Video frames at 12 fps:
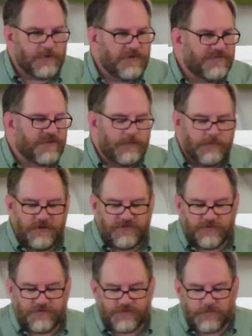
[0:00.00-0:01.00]
and brief
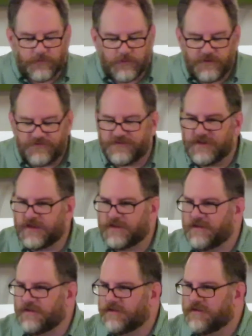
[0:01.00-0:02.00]
summaries of stories
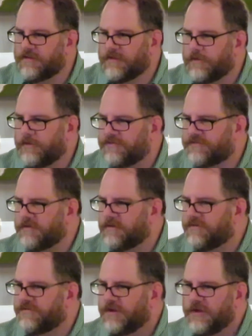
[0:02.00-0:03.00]
that the
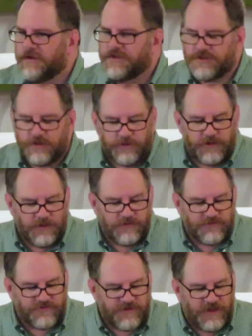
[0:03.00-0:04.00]
listeners surely
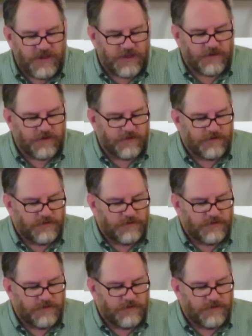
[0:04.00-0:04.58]
understand.